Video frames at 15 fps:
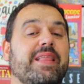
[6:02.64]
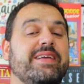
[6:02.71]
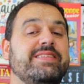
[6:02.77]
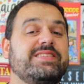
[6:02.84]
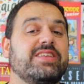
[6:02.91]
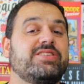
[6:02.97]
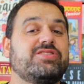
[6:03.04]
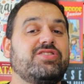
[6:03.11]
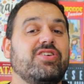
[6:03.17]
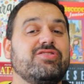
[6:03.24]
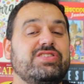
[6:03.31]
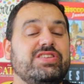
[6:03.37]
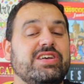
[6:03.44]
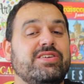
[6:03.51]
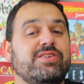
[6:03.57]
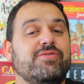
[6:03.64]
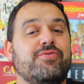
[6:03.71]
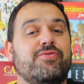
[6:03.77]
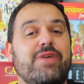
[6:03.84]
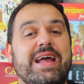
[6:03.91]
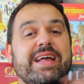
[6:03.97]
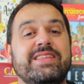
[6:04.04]
it's a total
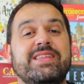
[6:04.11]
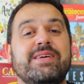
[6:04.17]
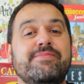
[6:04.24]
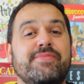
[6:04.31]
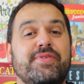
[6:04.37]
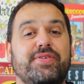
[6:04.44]
random